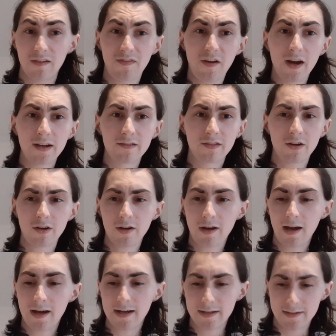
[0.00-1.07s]
finds her,
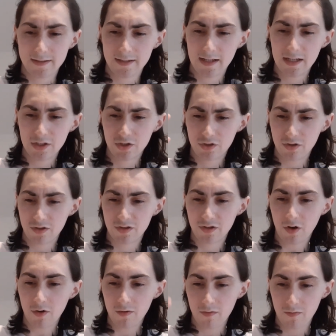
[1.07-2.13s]
and it's just
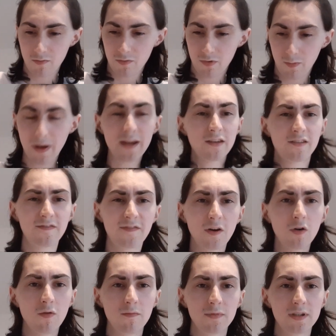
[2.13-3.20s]
so, the way it's
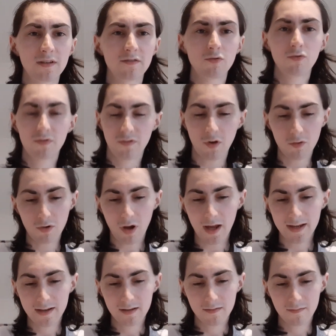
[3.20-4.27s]
filmed is also
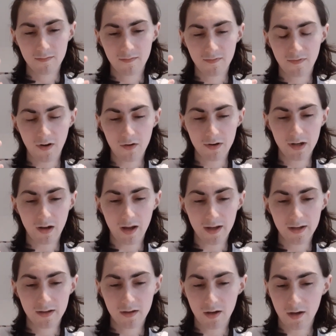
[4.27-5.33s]
like very
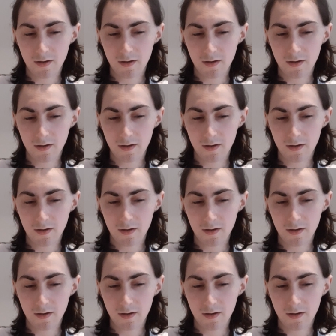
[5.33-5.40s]
like